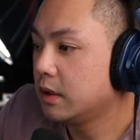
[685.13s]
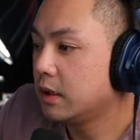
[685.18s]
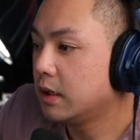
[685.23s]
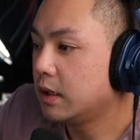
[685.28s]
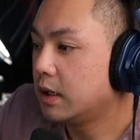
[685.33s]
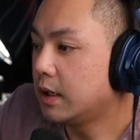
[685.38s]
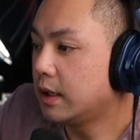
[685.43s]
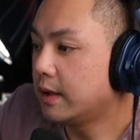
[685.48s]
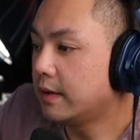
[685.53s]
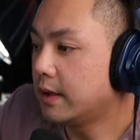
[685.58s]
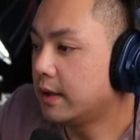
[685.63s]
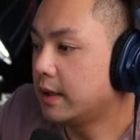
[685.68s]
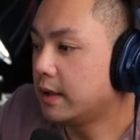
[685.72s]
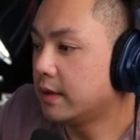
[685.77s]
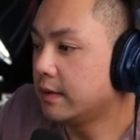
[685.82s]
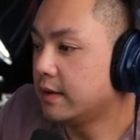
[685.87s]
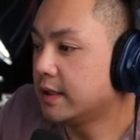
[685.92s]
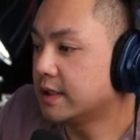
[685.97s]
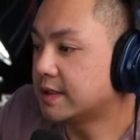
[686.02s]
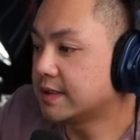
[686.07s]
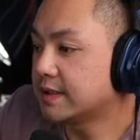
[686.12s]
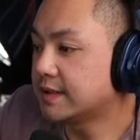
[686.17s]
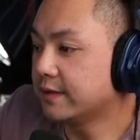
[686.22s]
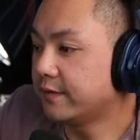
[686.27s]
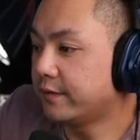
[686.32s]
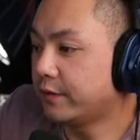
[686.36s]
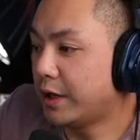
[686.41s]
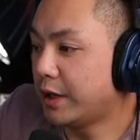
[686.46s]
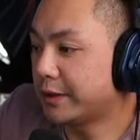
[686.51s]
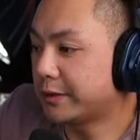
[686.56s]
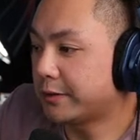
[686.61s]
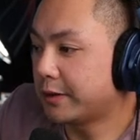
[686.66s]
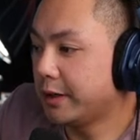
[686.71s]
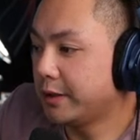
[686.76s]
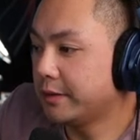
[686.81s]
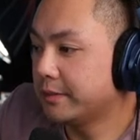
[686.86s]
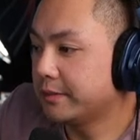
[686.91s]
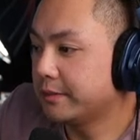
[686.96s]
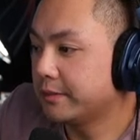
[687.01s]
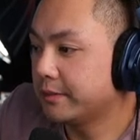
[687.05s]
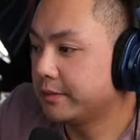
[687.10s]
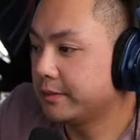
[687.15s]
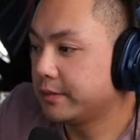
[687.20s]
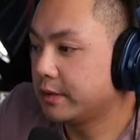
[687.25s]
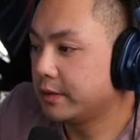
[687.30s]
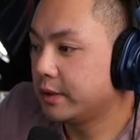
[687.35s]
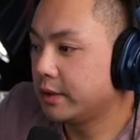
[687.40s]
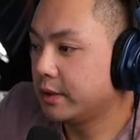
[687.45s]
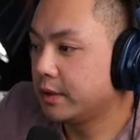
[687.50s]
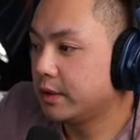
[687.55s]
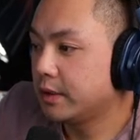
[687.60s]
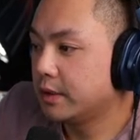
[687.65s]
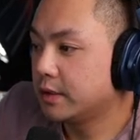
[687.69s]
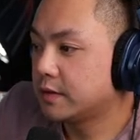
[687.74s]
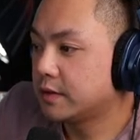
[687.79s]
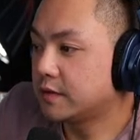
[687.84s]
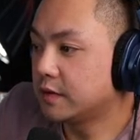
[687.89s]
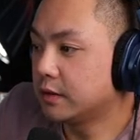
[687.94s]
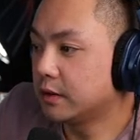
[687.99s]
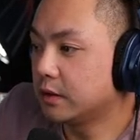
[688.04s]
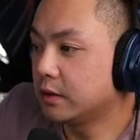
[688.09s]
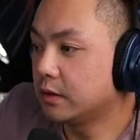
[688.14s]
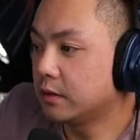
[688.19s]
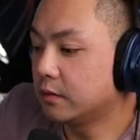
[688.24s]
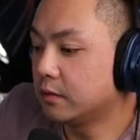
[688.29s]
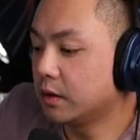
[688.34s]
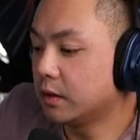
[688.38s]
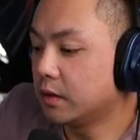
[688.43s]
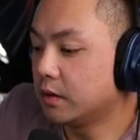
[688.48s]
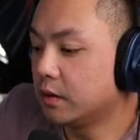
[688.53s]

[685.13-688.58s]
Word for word: and then this is a flat grind. So